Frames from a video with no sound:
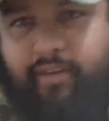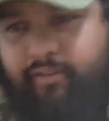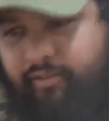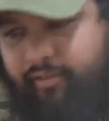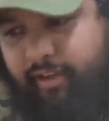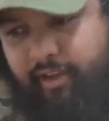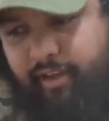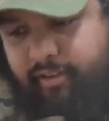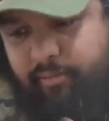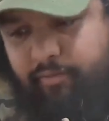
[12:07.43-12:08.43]
just like I
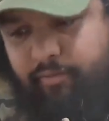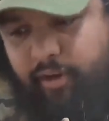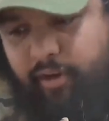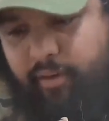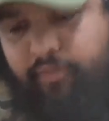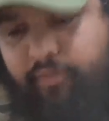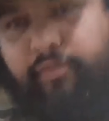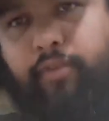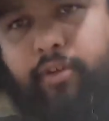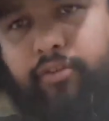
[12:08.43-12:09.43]
said before, it wasn't the
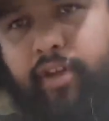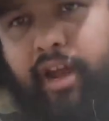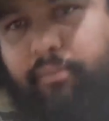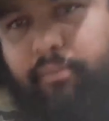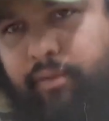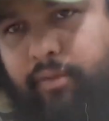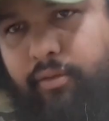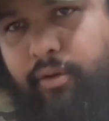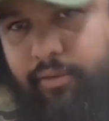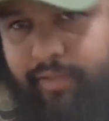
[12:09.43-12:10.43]
first time.
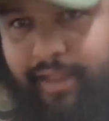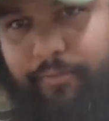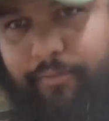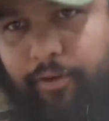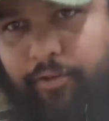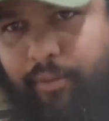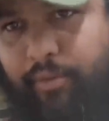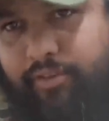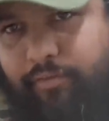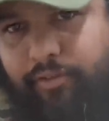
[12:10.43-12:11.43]
Well, it
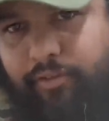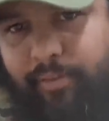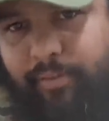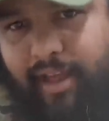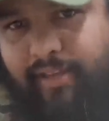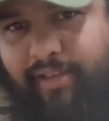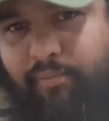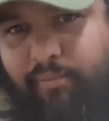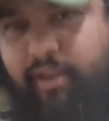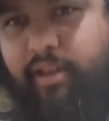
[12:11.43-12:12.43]
was the first time last
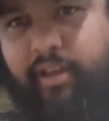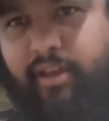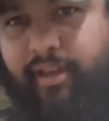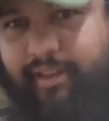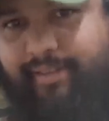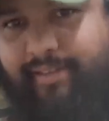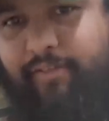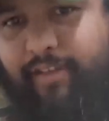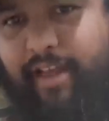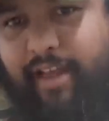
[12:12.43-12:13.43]
time, but it's
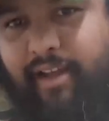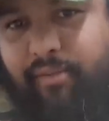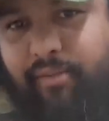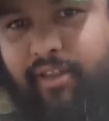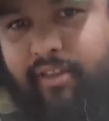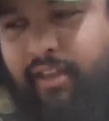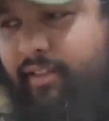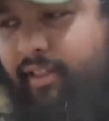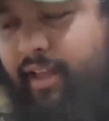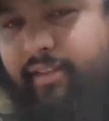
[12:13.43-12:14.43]
definitely not going to be
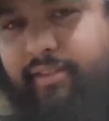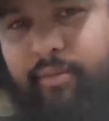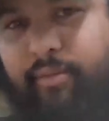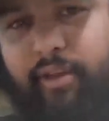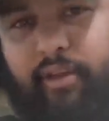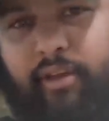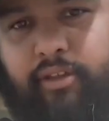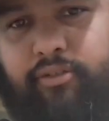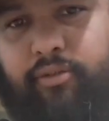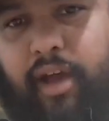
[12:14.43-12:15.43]
the last time.
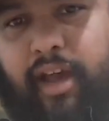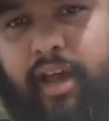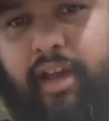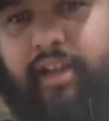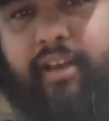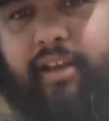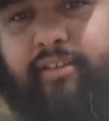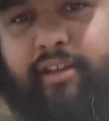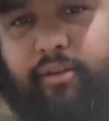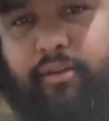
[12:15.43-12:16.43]
Do I hunt? Yes,
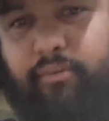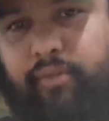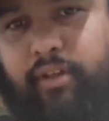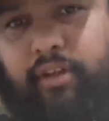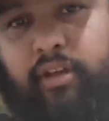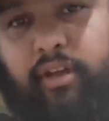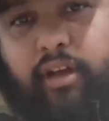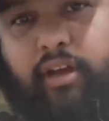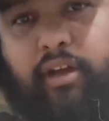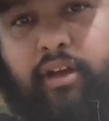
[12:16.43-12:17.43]
I do.
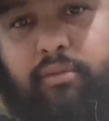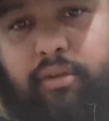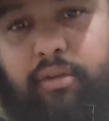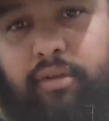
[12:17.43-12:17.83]
I